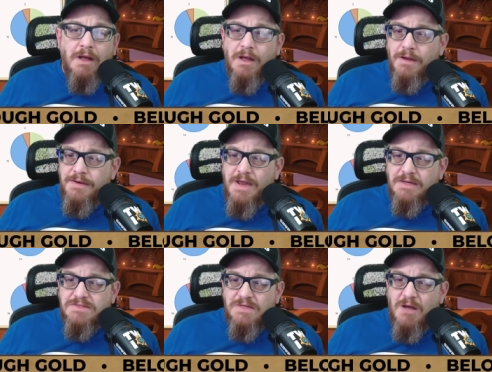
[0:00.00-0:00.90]

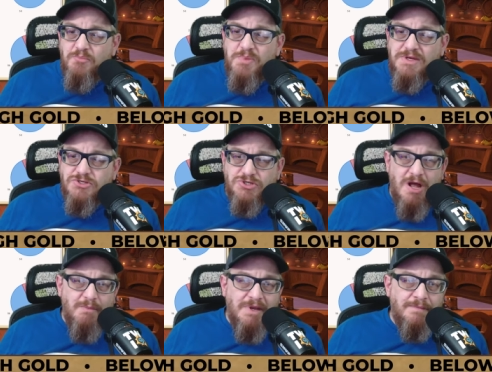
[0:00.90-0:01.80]
Next up, Big
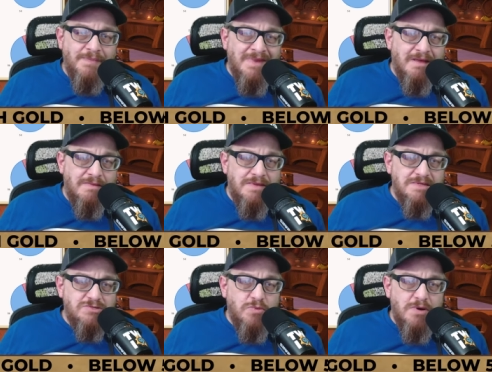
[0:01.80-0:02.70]
Shaman, and
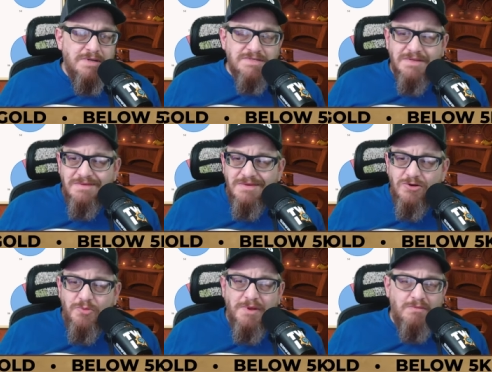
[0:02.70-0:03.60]
this one is a
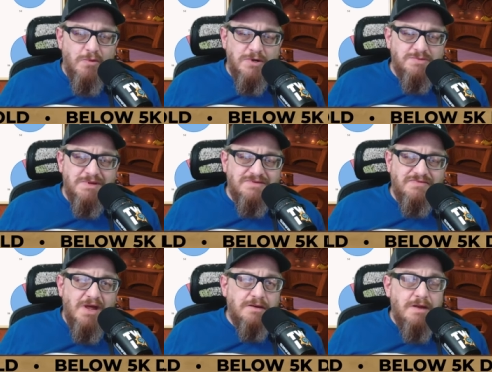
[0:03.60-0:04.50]
little bit more
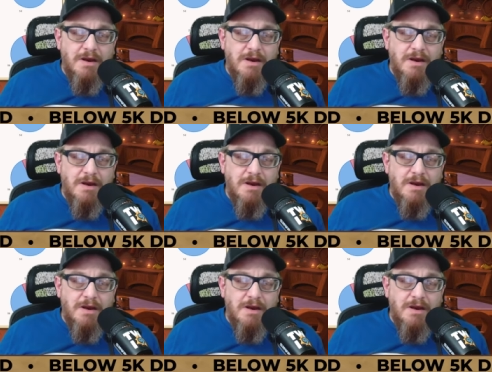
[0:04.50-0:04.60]
expensive, not a